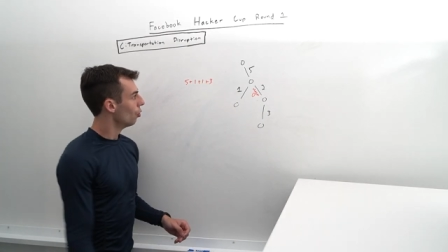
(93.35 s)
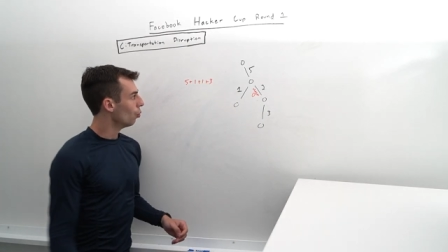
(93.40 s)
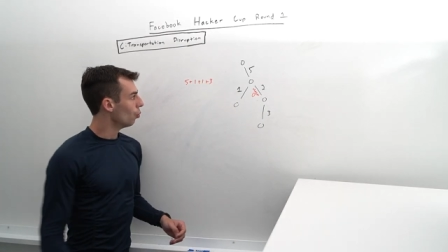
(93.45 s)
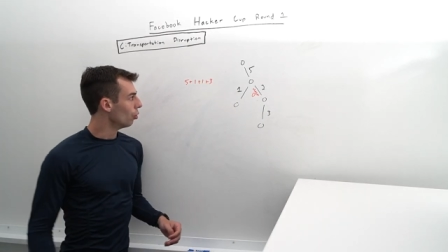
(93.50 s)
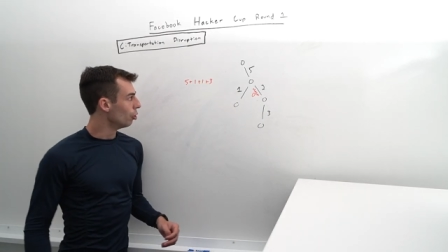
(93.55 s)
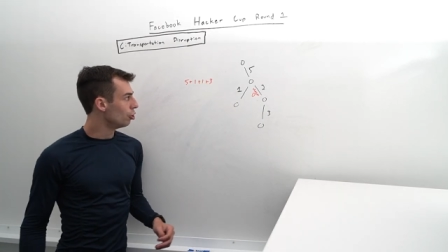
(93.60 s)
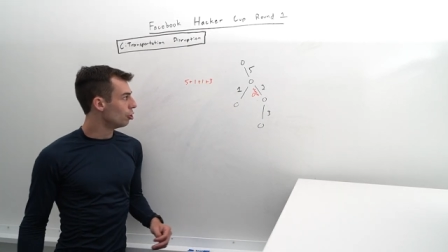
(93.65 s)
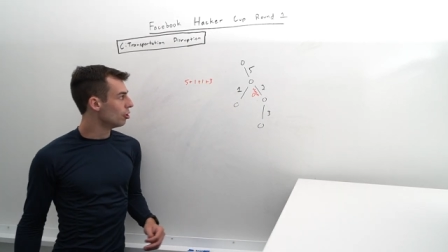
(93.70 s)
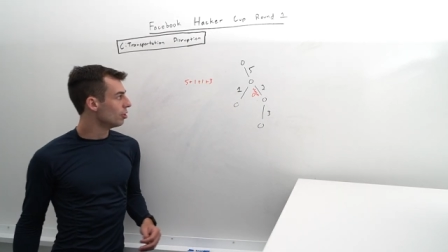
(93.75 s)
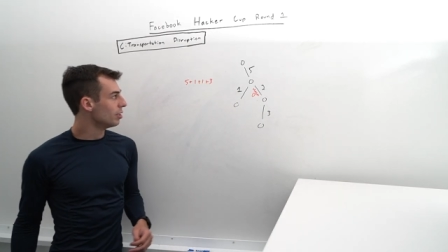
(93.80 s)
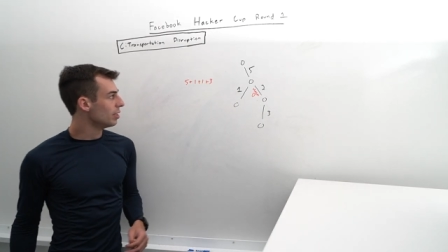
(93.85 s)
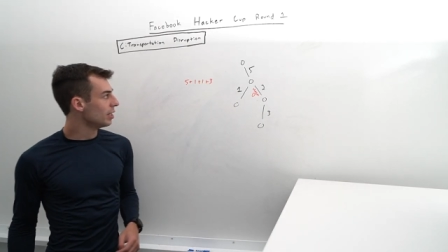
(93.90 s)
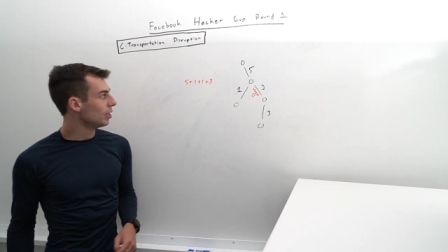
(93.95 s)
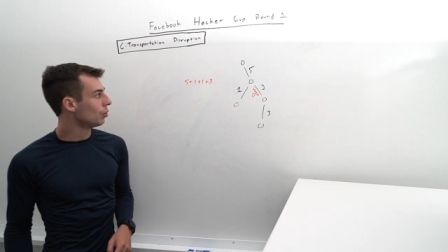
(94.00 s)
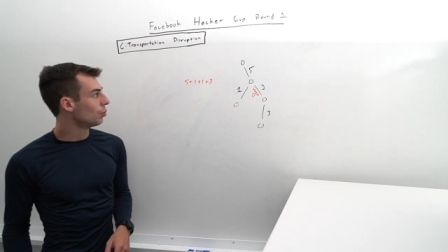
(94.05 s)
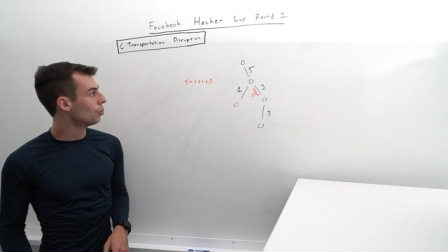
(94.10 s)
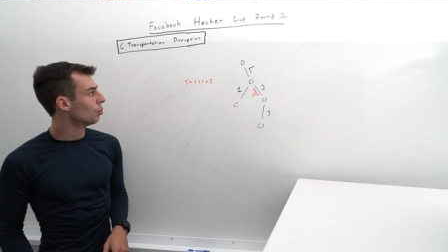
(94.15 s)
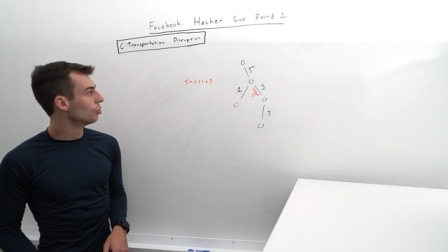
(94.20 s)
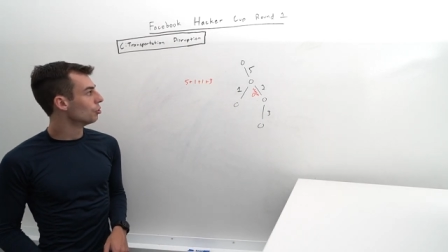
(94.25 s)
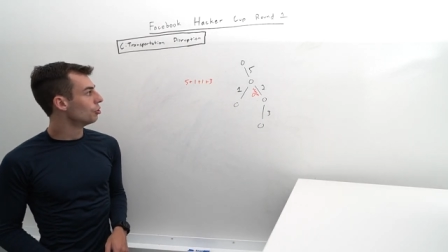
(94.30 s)
which is
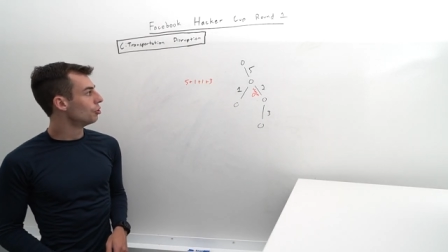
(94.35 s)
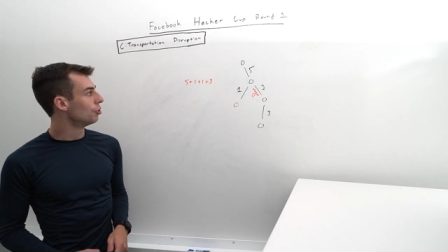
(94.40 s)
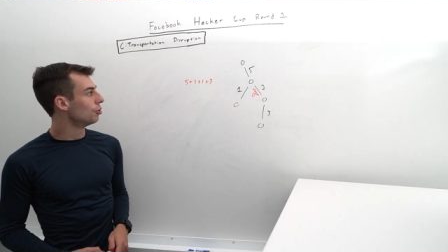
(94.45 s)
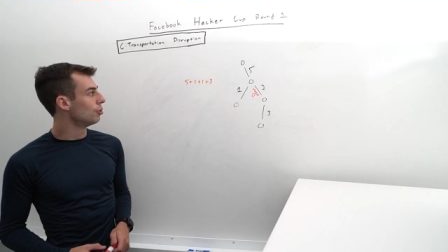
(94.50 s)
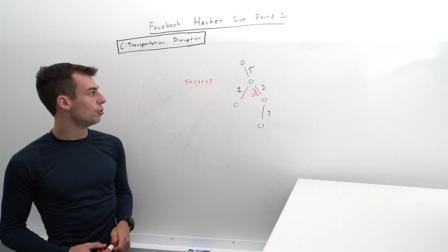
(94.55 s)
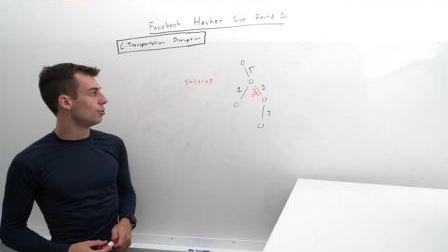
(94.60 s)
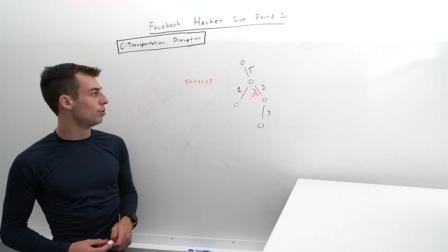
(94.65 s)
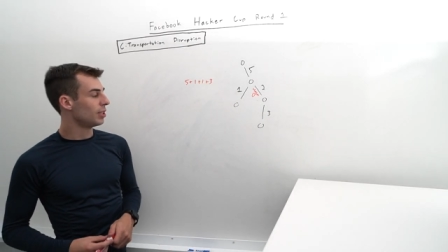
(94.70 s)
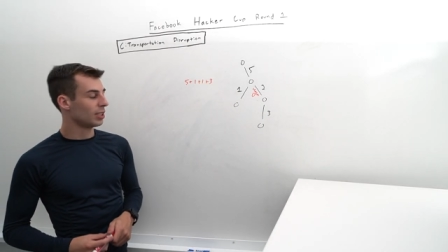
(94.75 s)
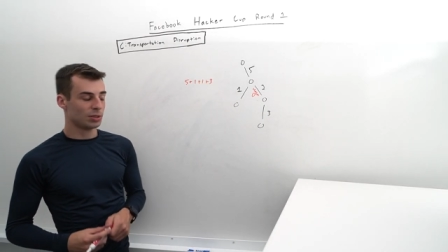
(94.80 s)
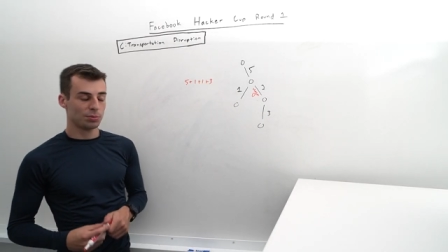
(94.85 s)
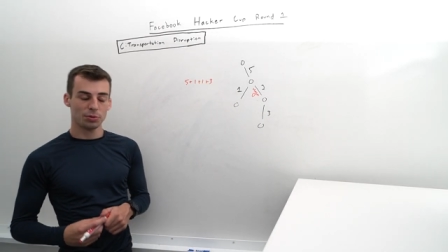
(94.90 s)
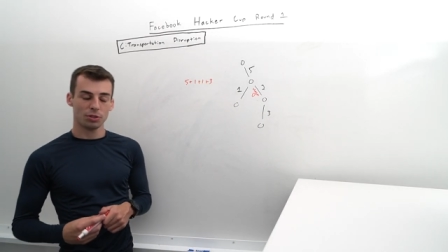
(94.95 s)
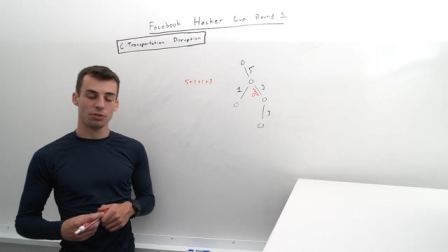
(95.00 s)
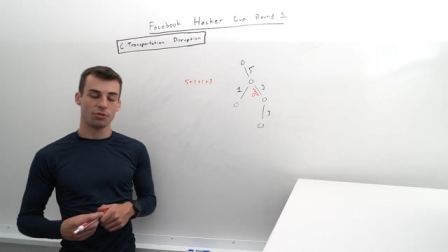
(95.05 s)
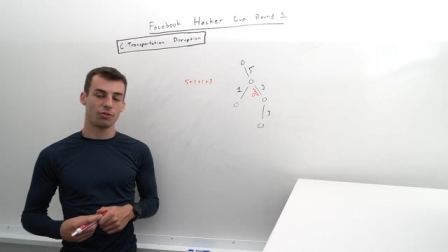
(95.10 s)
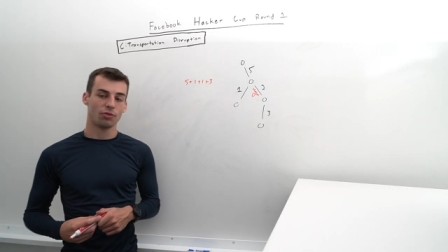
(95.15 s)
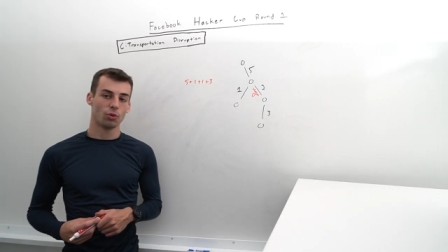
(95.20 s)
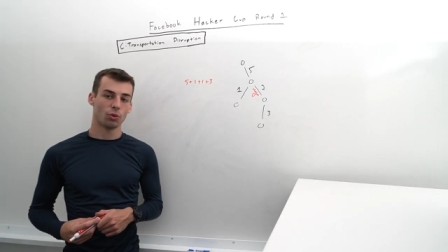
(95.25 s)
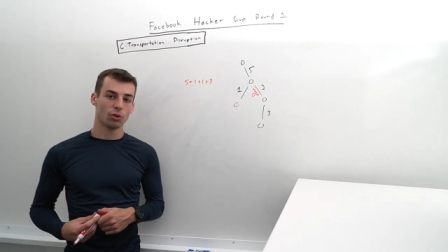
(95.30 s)
equal to 6
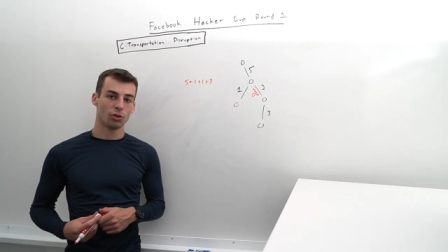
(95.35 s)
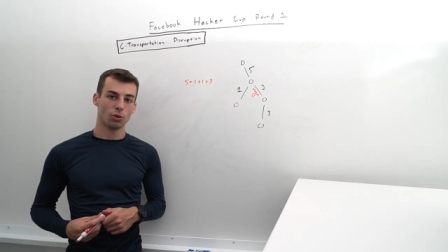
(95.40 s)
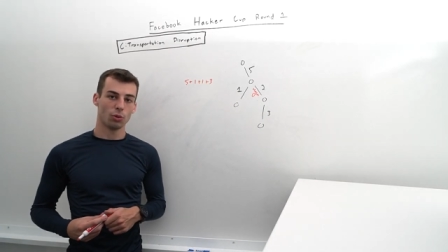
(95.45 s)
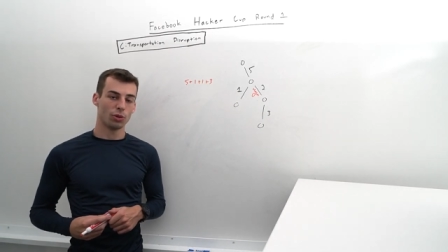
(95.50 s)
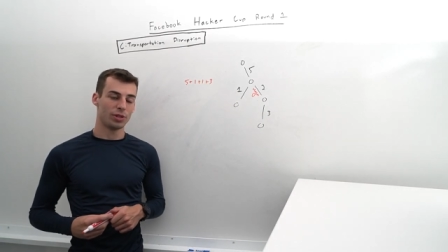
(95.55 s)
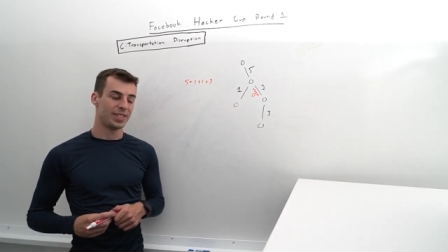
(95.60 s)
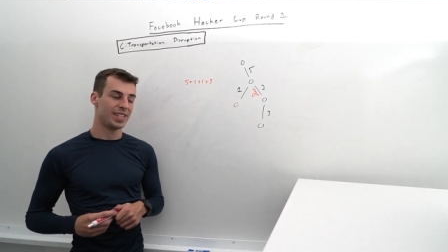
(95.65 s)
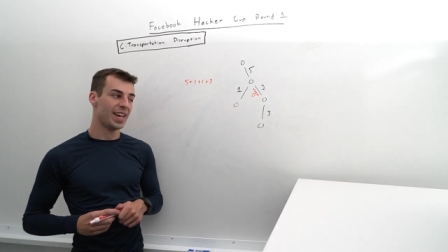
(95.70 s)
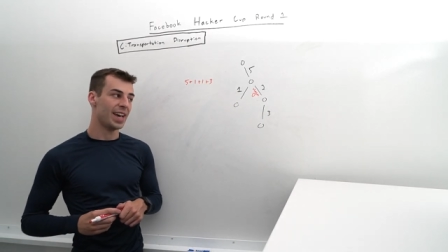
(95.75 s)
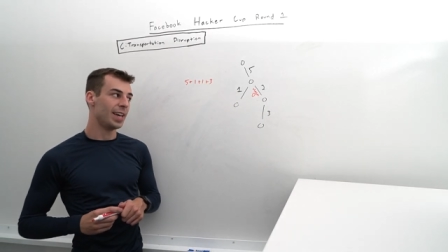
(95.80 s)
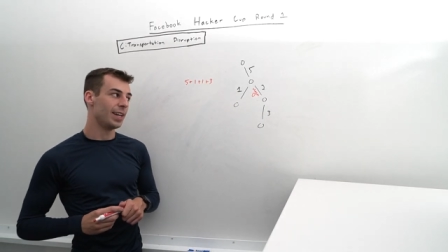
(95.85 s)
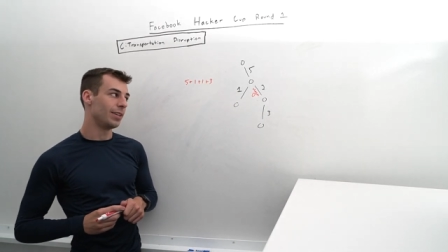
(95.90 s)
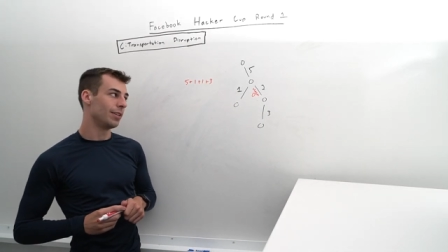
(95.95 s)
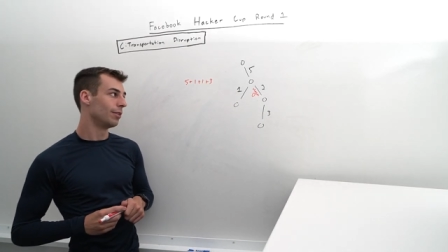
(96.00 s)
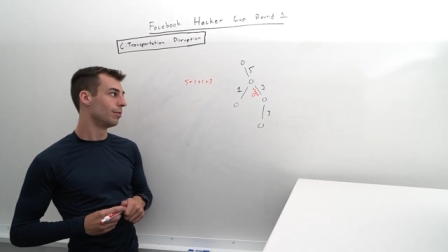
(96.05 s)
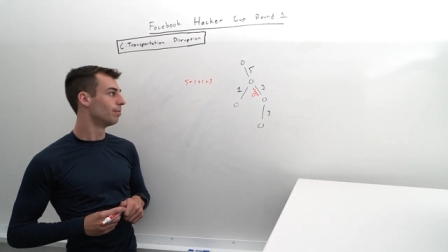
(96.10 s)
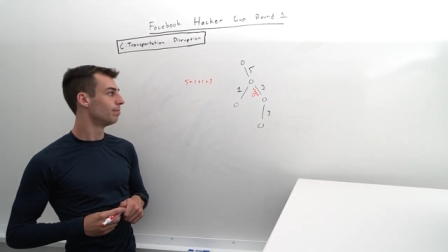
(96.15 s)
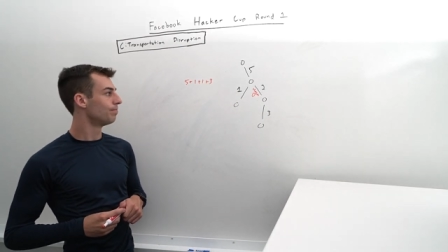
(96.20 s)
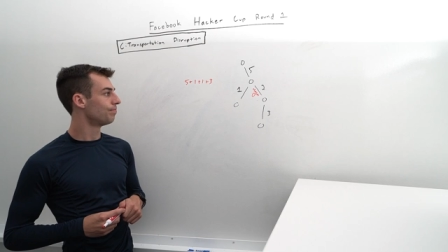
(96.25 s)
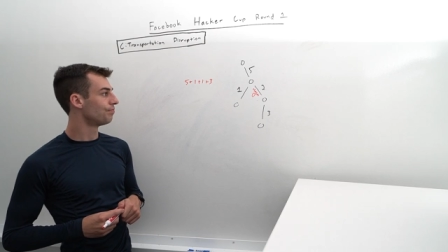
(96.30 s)
plus 4 or 10.